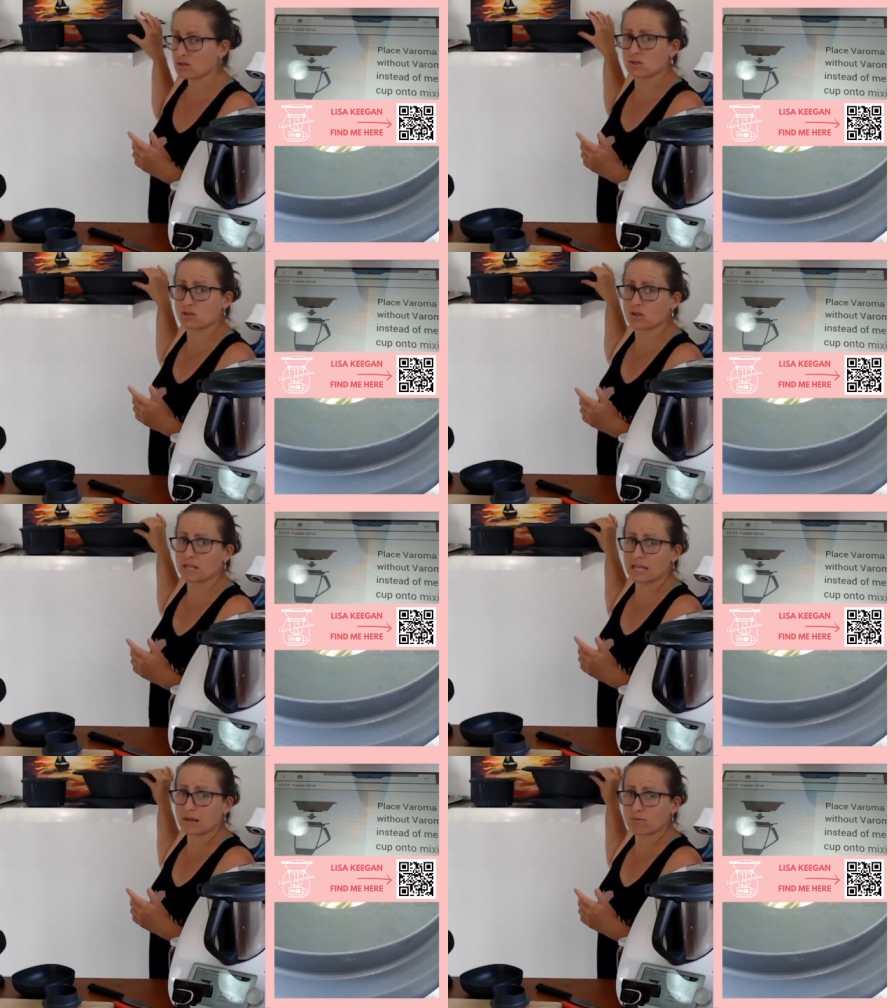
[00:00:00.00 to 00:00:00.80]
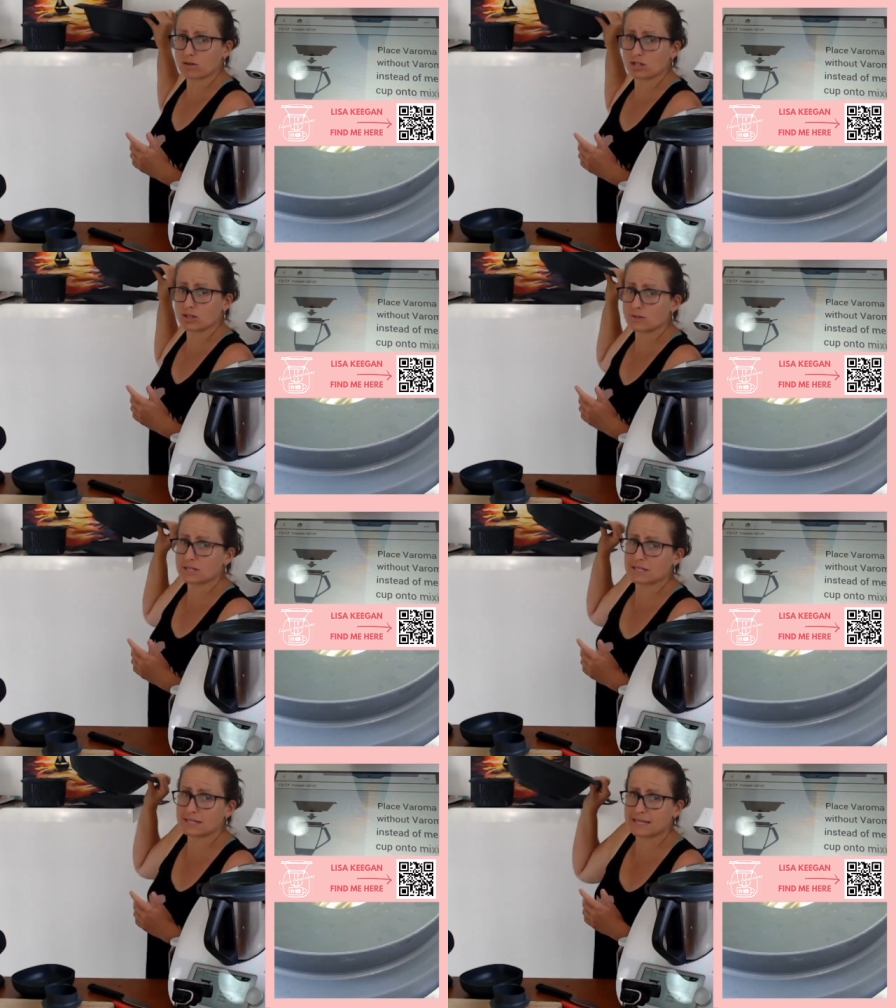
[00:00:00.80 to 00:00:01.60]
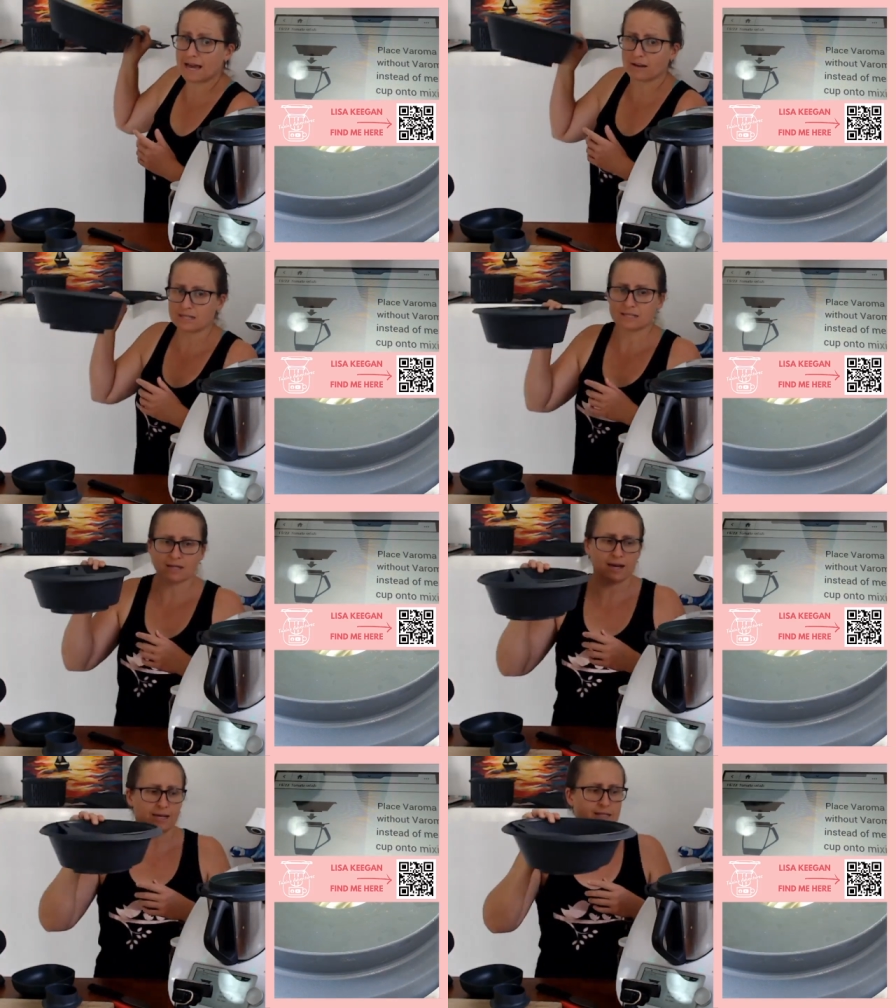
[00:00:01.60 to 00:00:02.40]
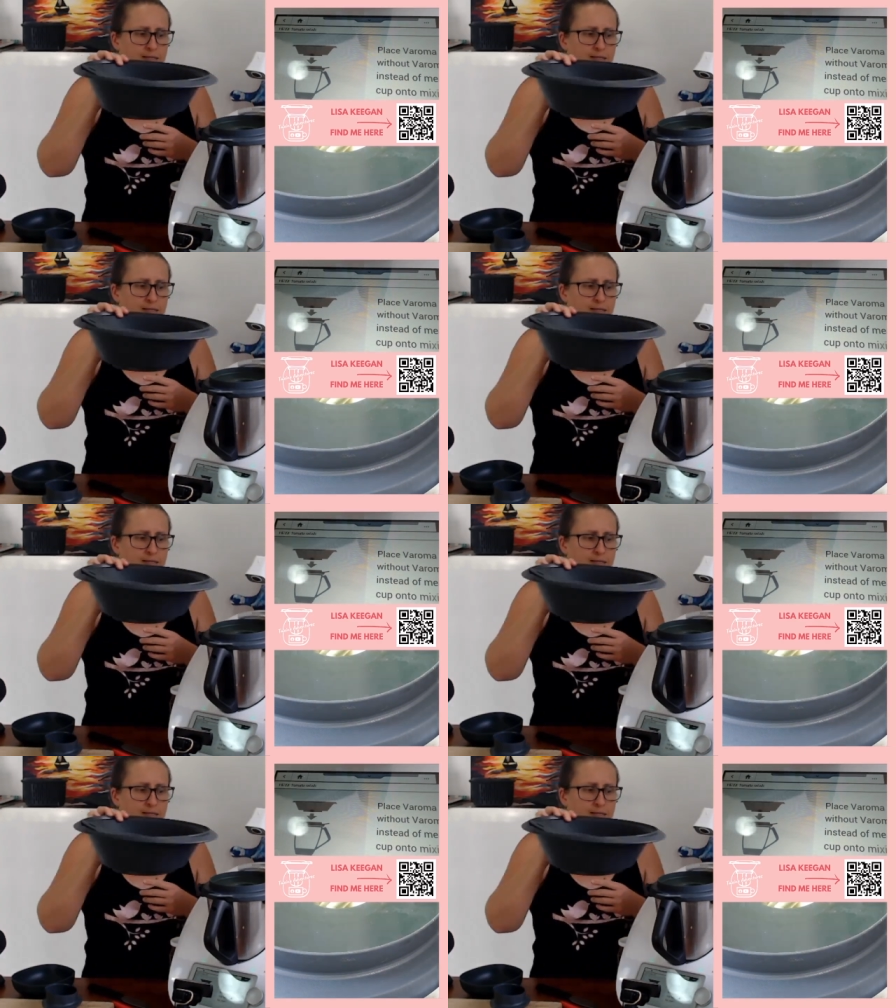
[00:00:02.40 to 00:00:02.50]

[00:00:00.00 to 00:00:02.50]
so that it reduces down in size.